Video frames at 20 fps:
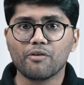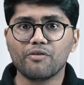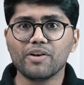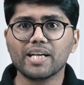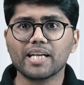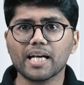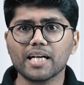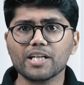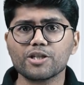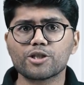we
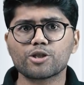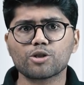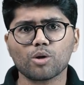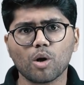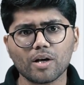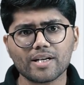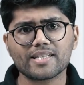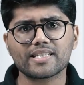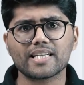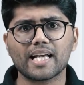can
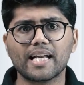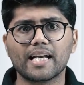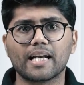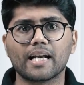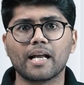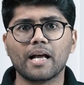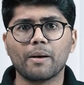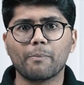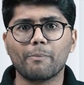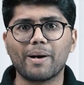short sell
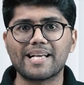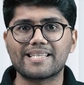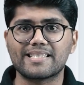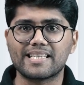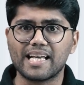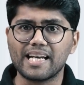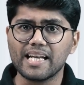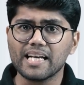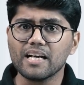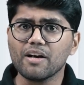by
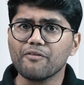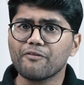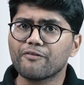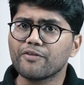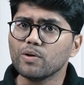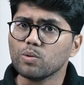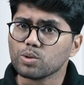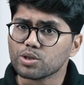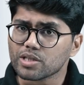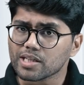selling a
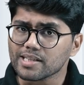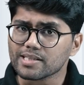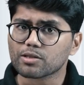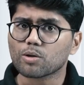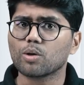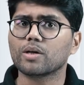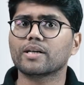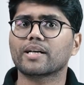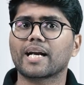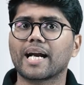futures
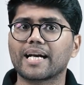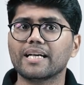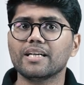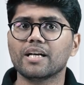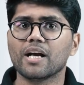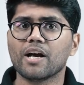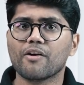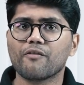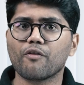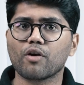contract
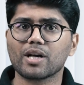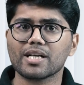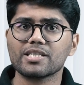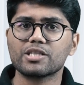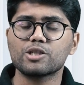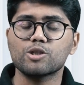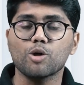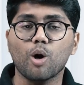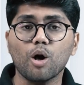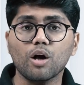for a
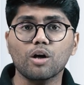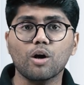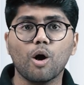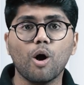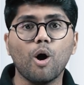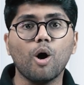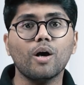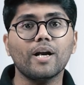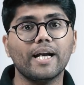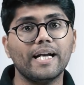stock
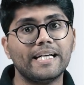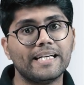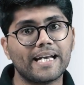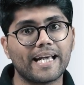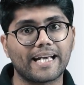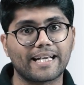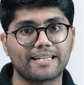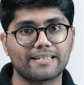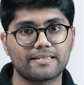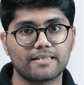or
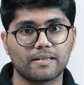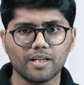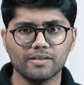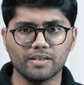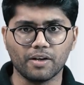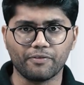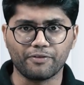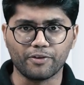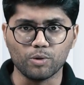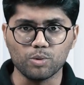index.
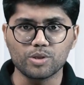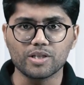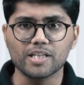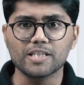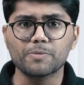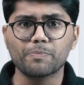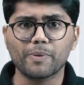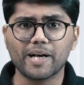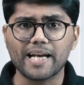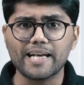The
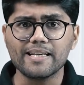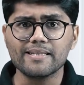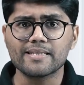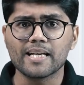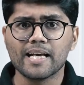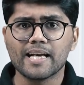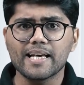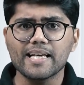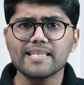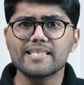futures price
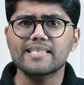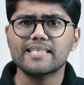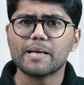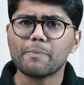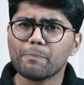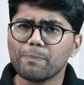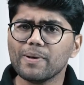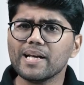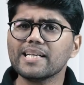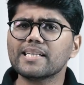is
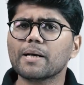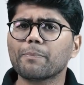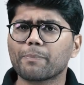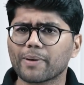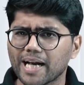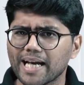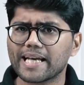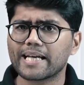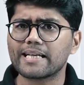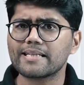simply the
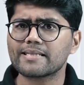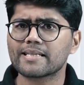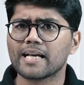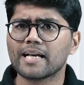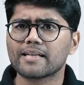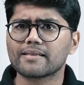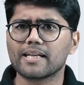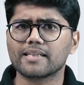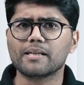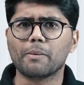price
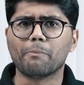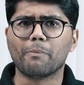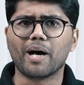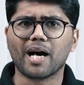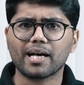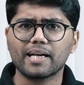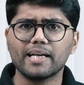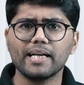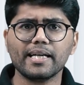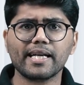that the
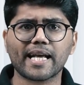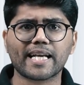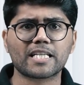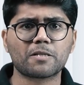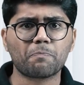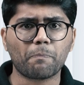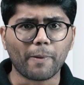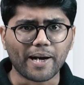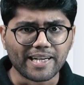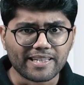market
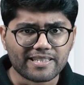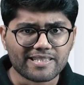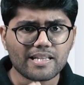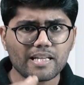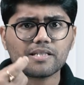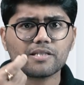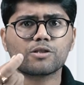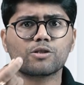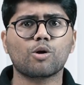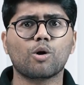expects
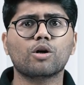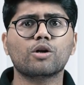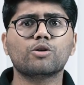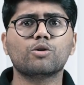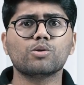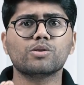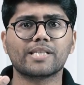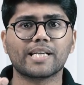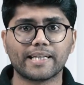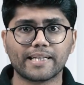the stock
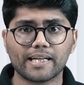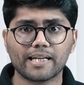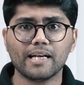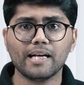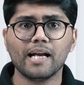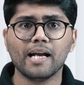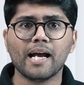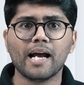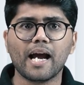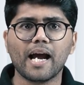to settle
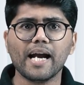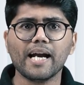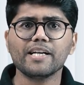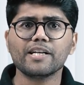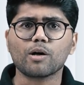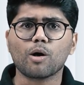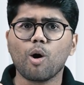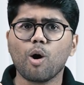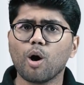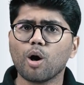
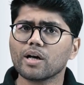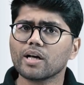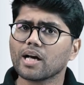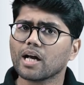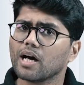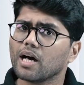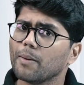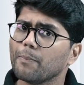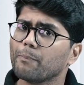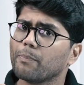at on
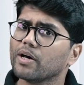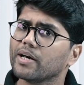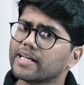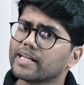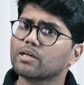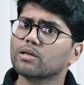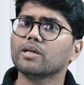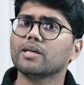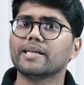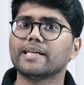a
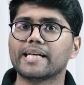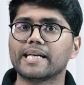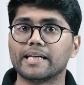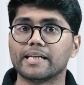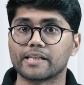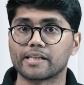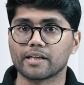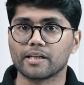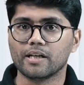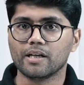particular
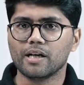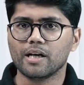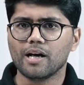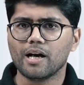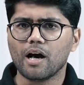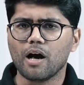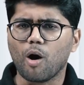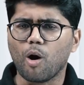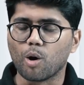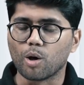date.
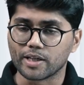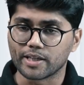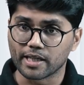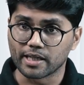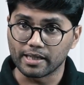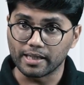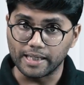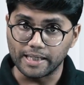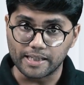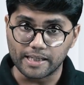
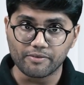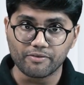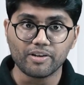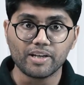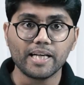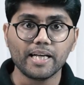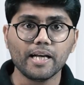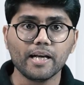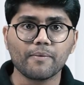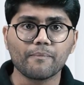
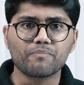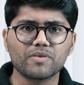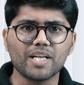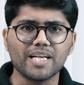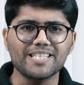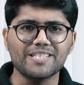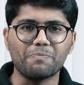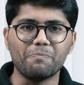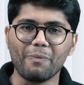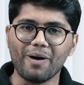Alternatively, the
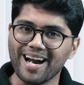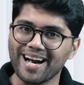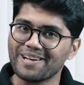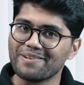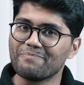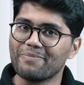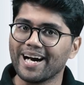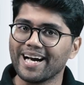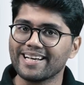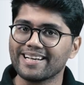
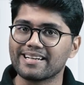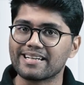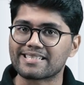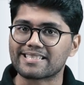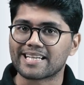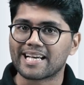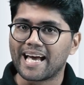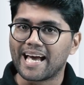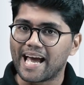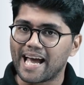smart
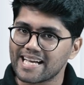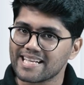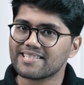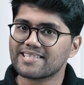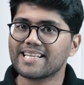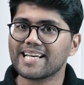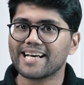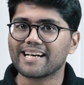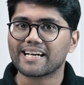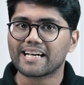buyers hedge
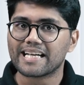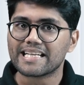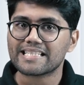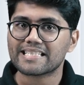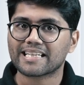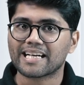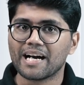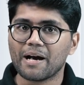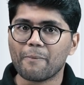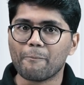their
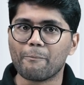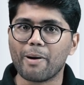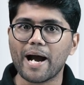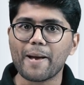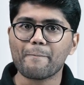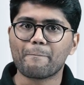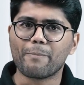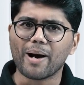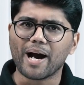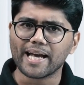risk
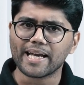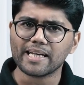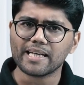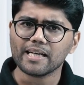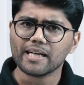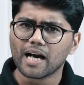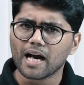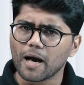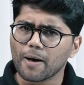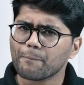by
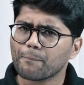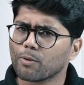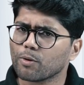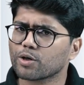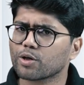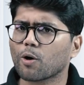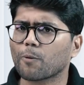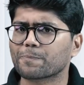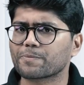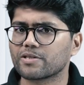buying a
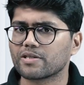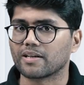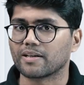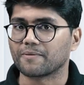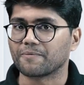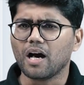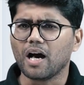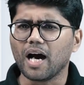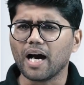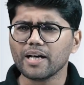put option.
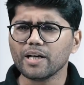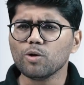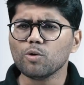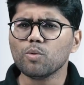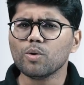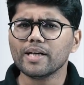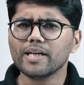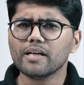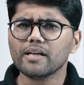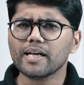Are you
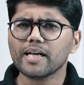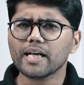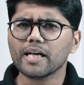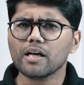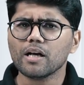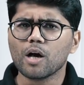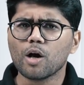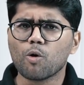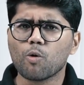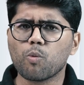wondering,
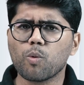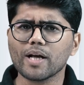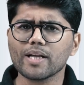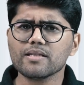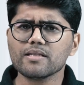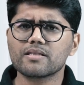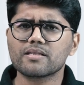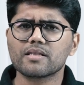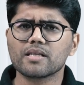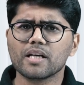
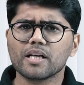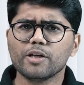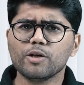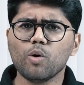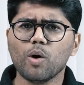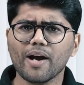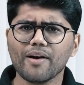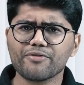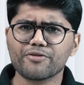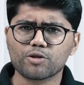once
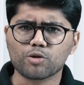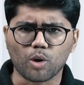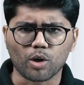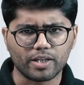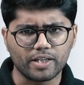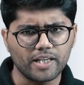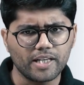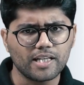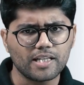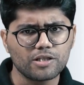you have
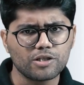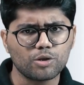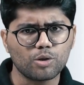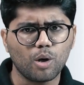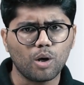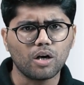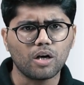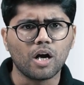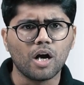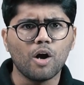shorted a
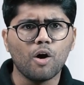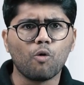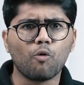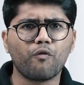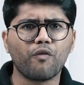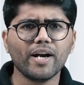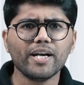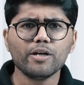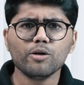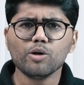stock,
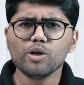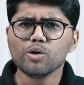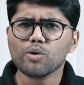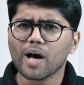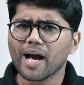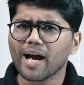when do you